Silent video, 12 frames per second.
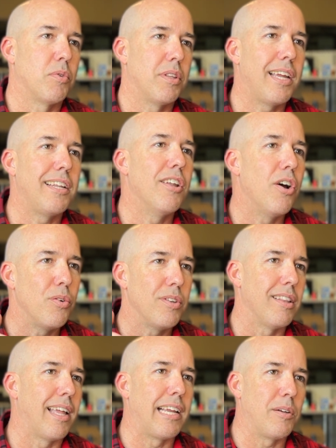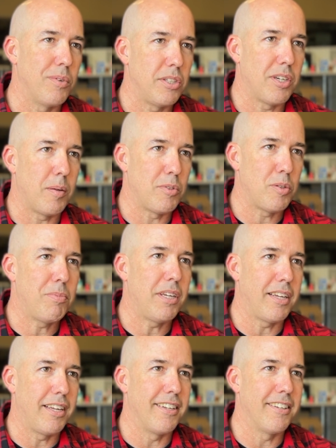where they know the language I'm
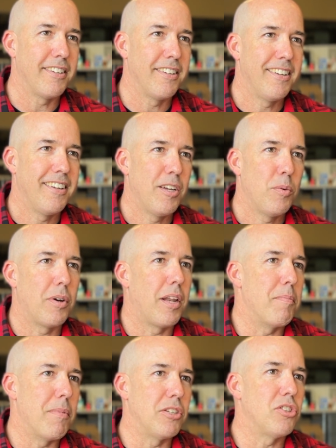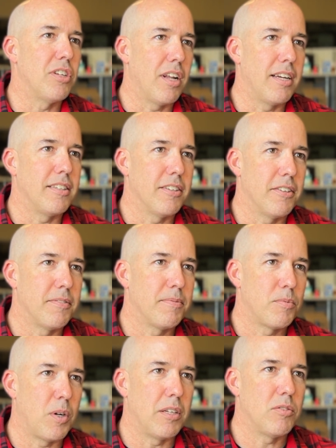speaking when I mention ITIL,
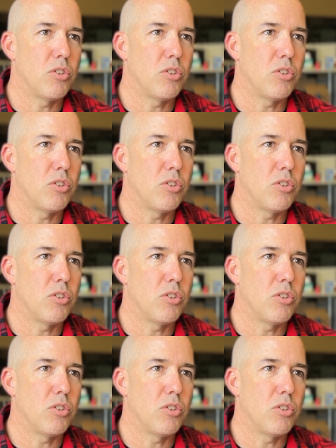right?